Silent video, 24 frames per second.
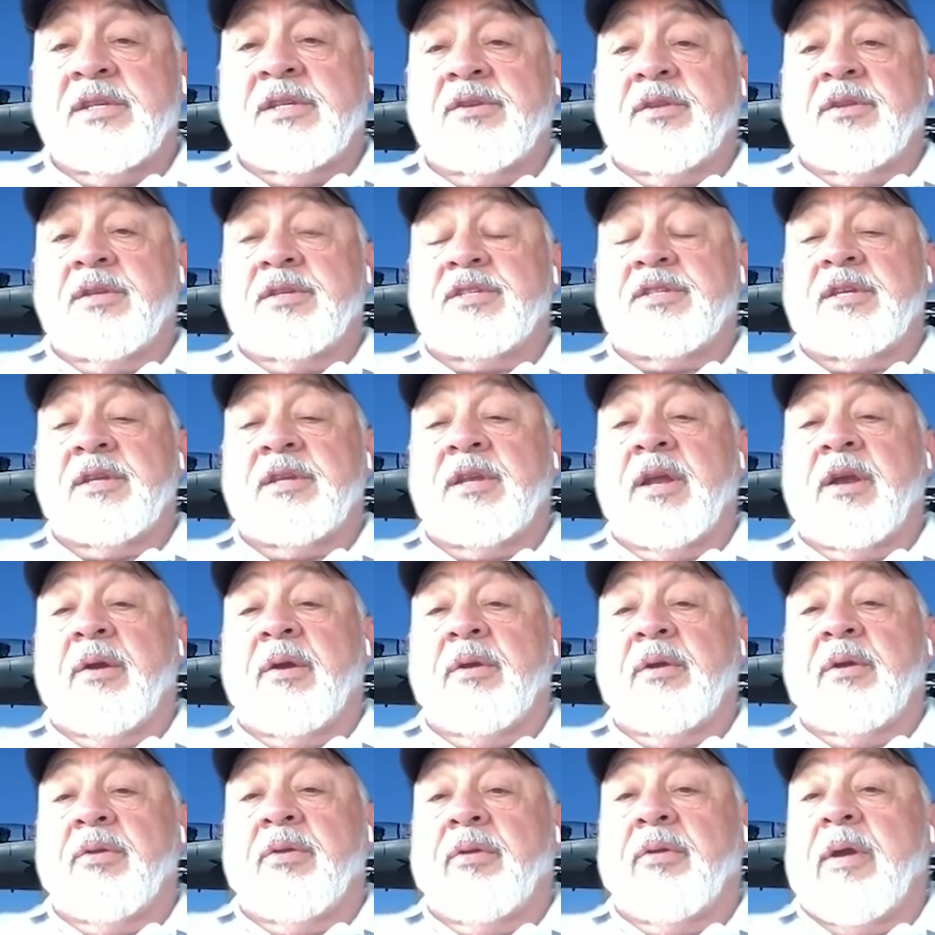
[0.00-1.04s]
into the
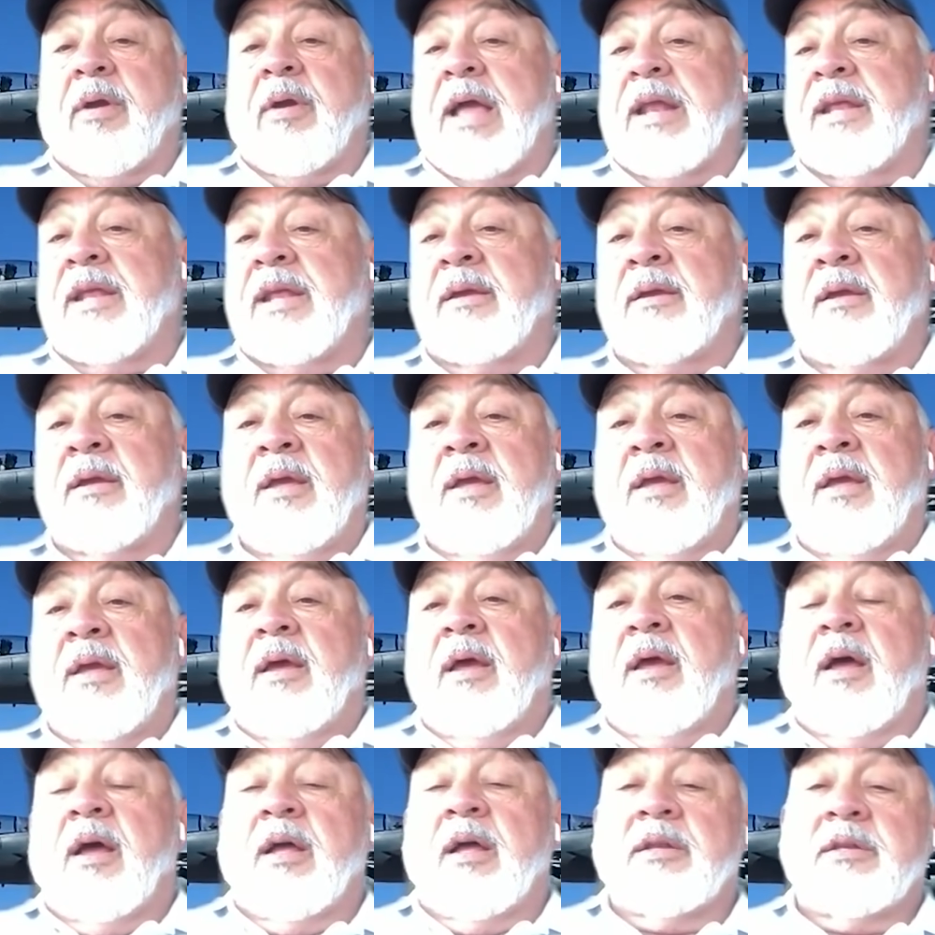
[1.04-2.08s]
scenario. They're adding
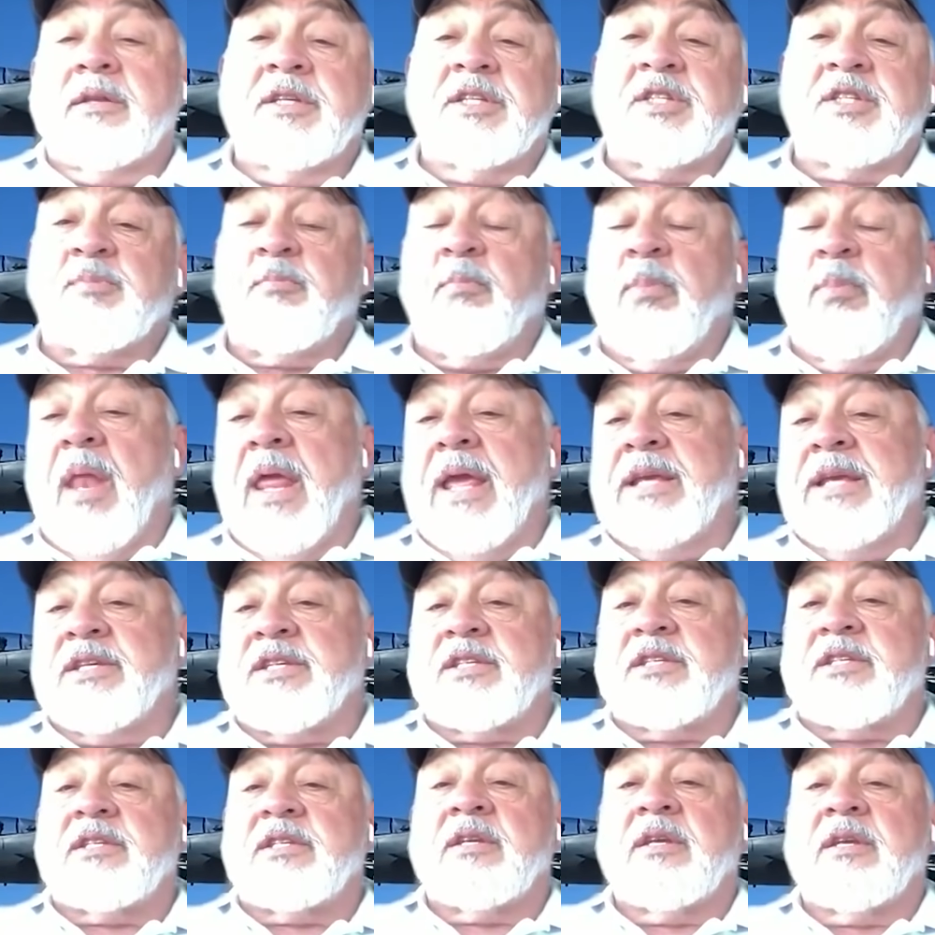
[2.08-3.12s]
uh,
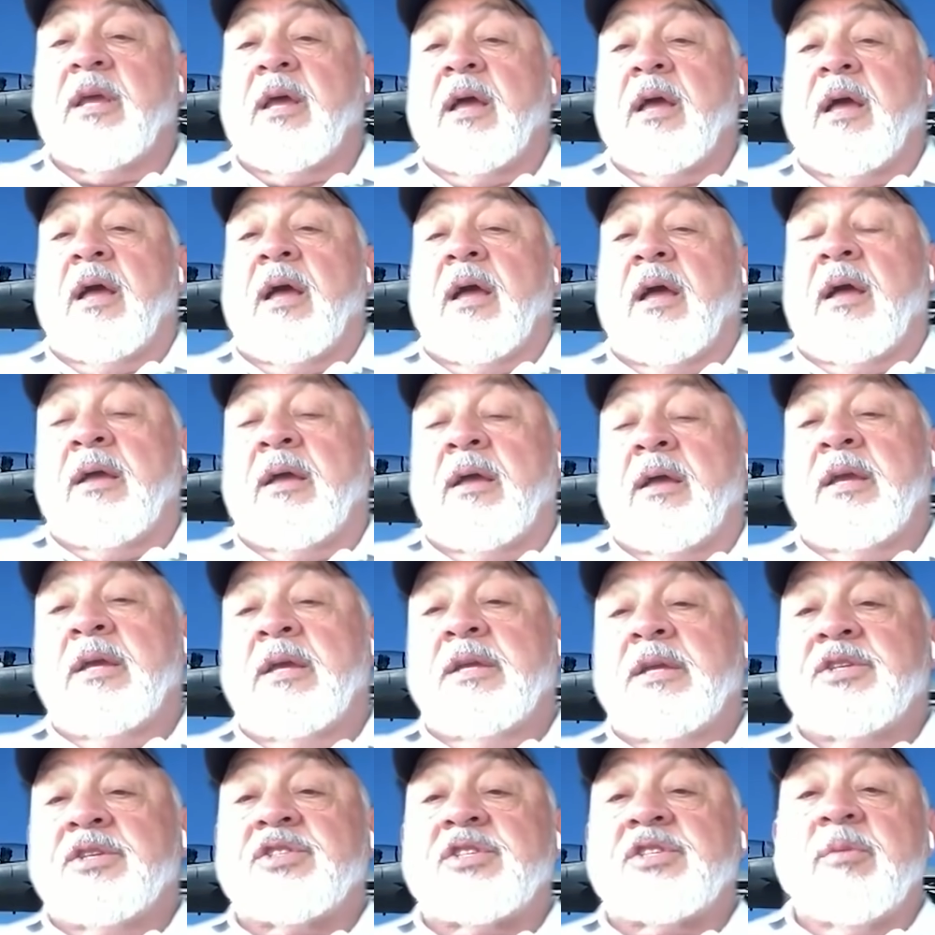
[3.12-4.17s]
displaced uh,
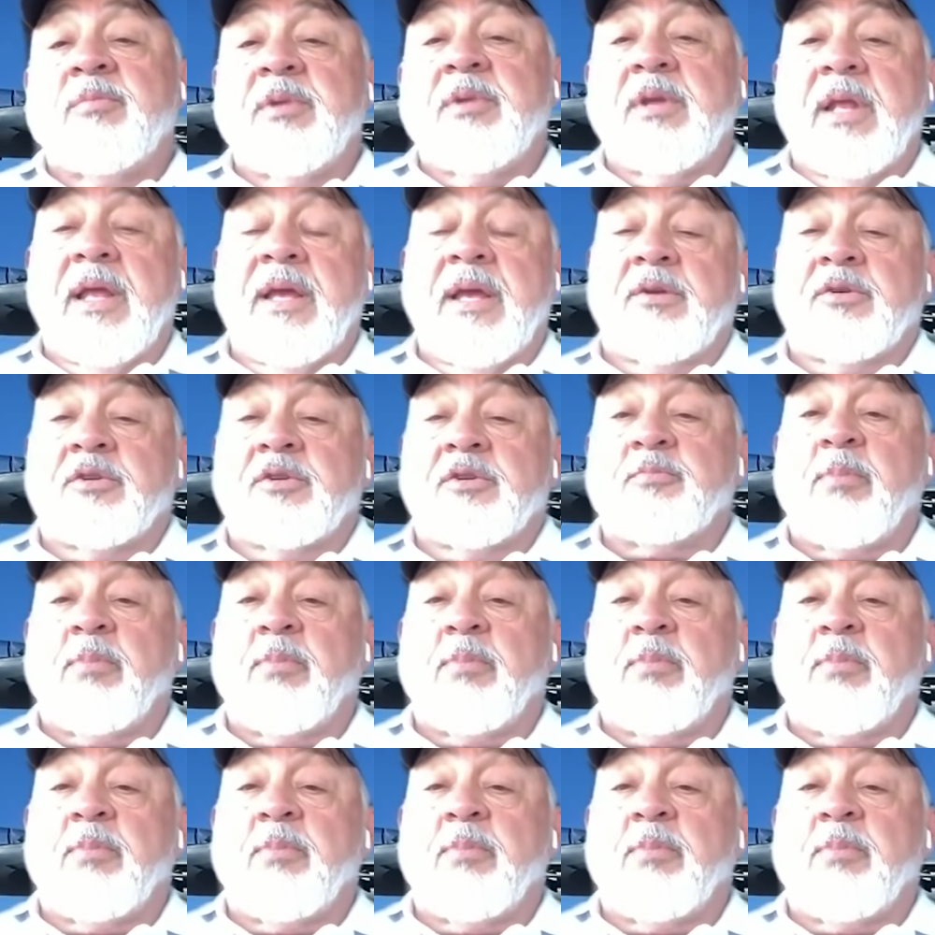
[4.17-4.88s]
simulators